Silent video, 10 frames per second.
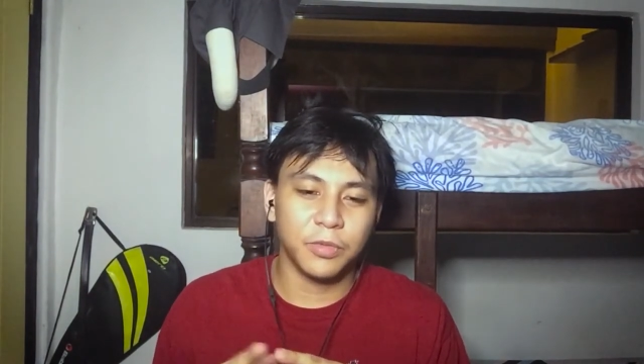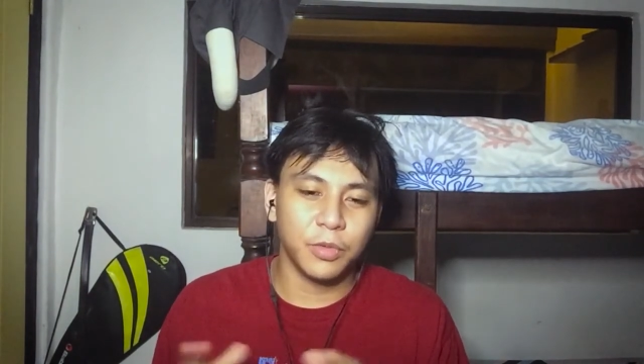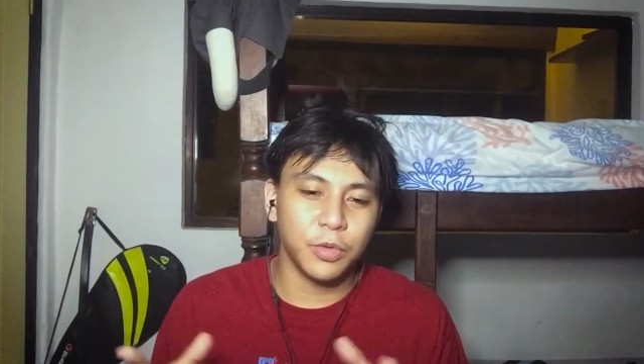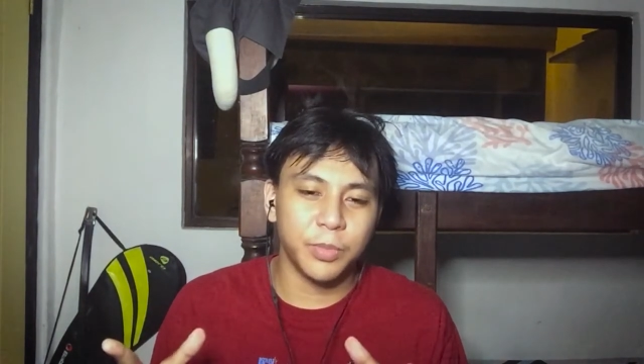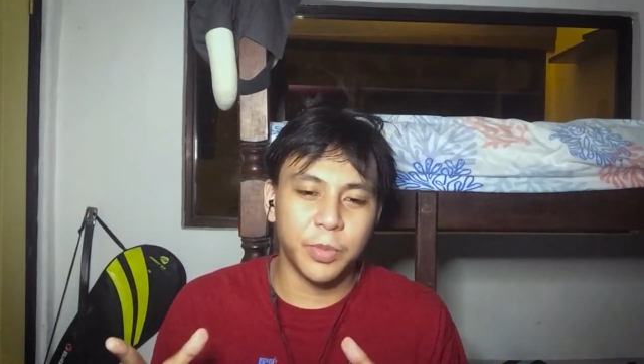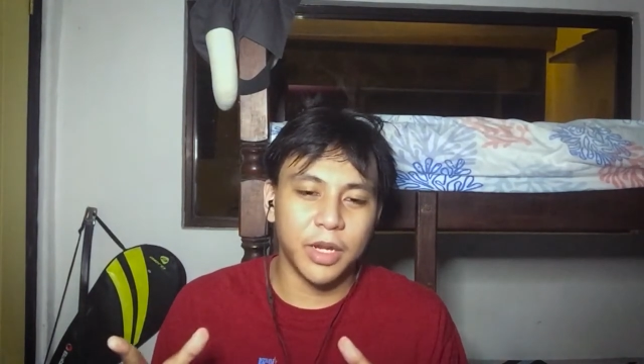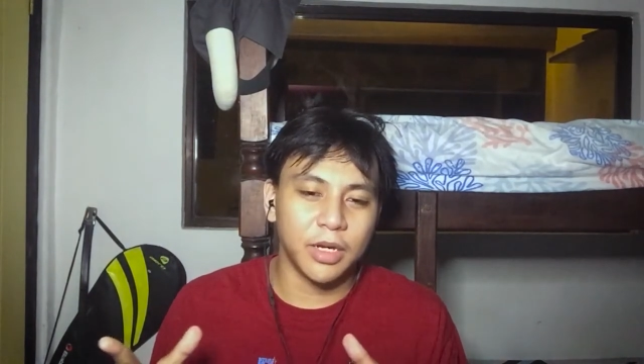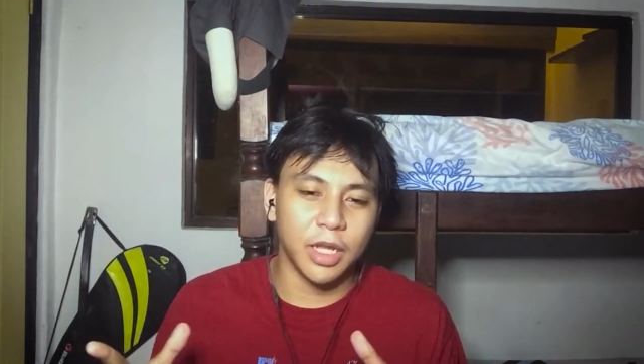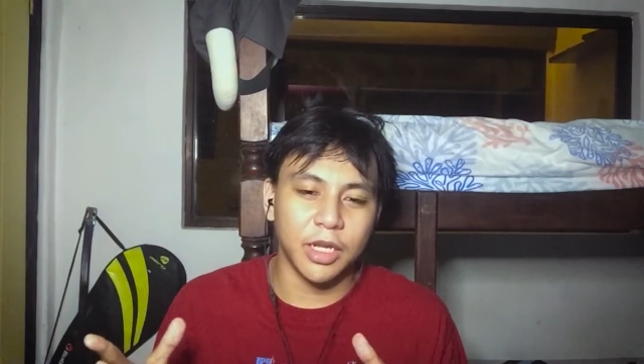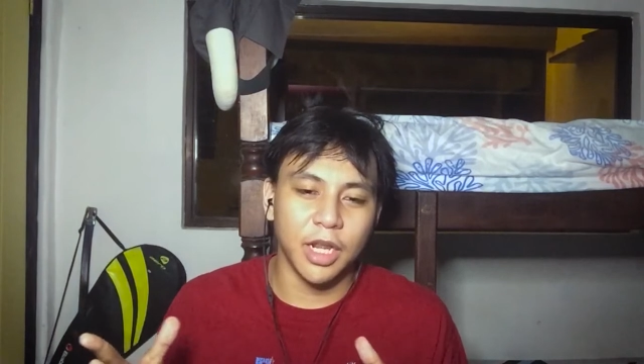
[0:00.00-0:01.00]
Una pa
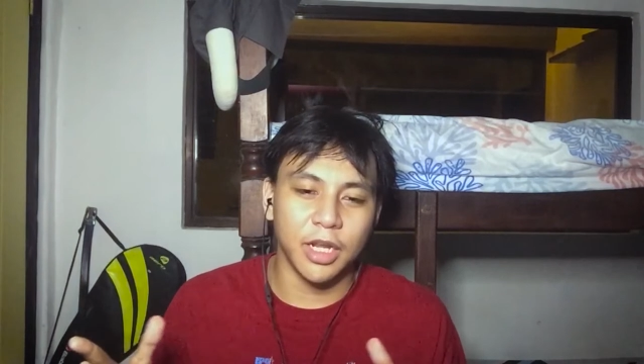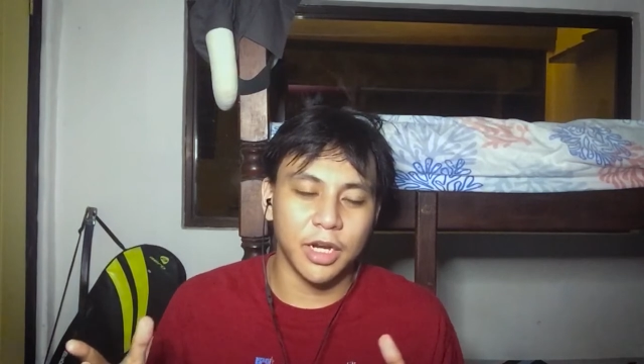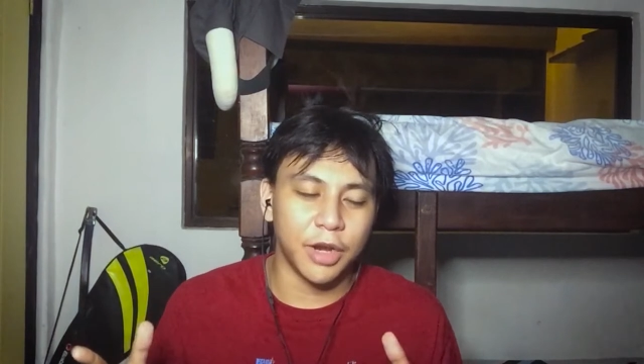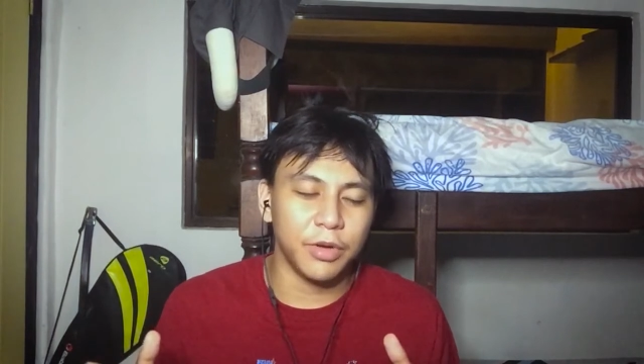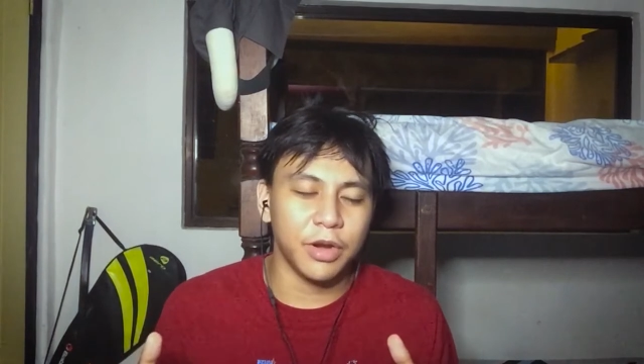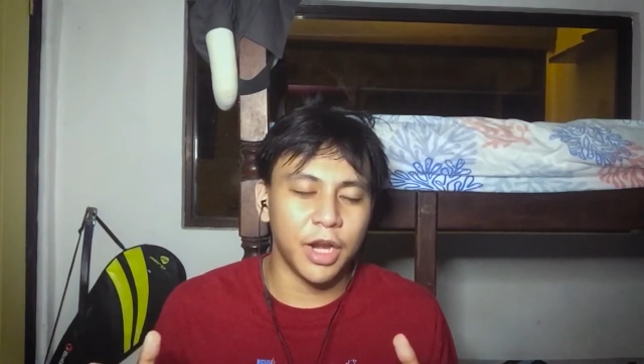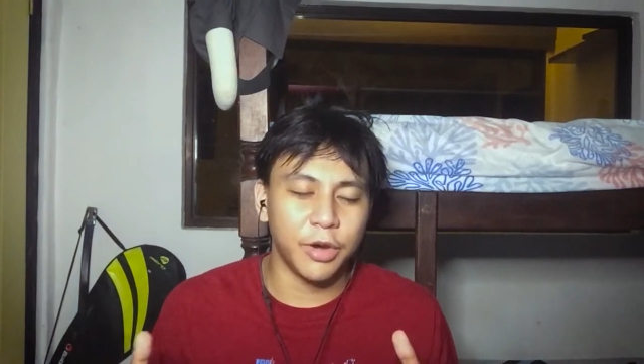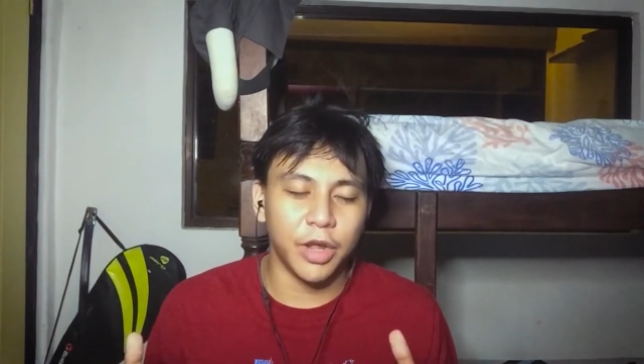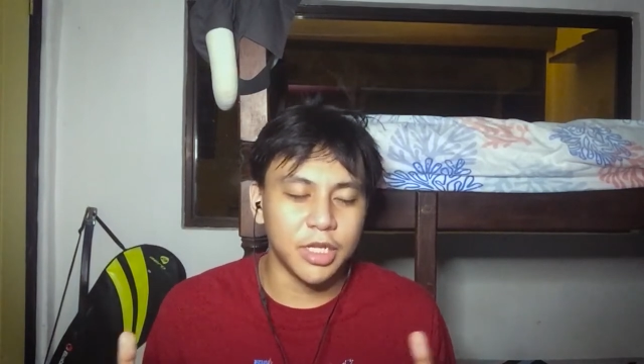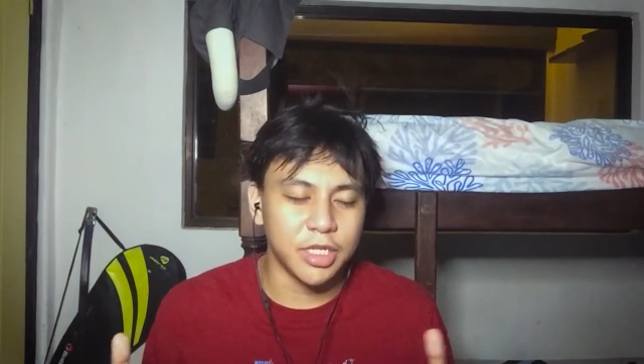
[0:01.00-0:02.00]
lang that
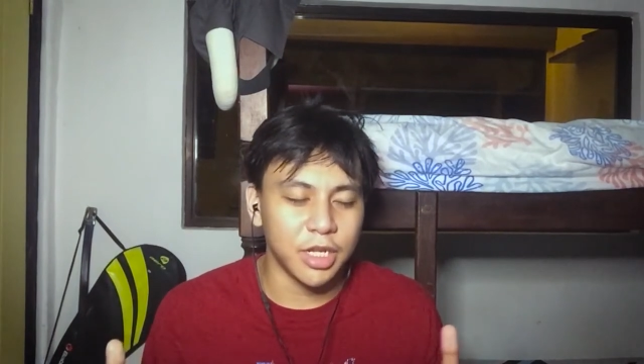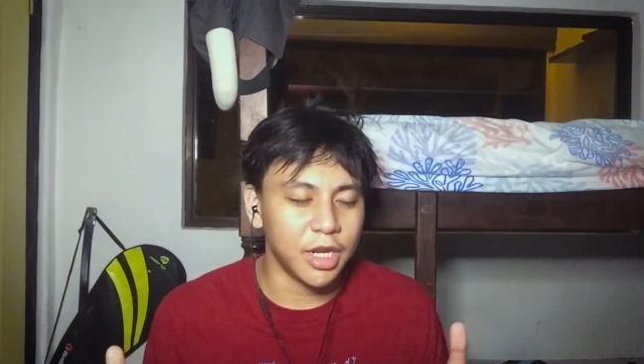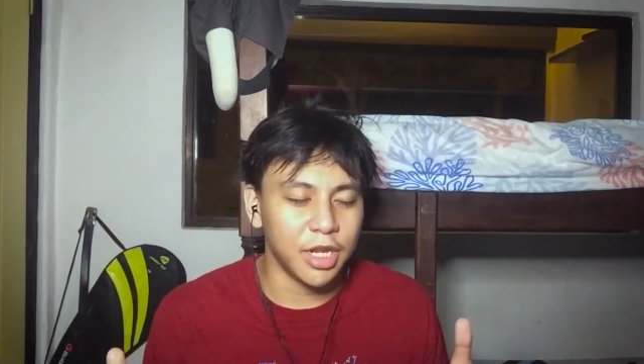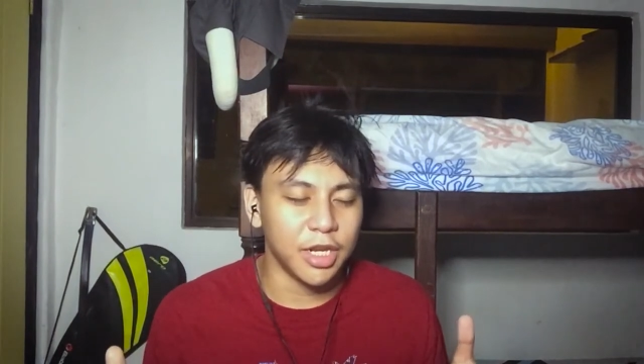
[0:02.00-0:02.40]
na-realize na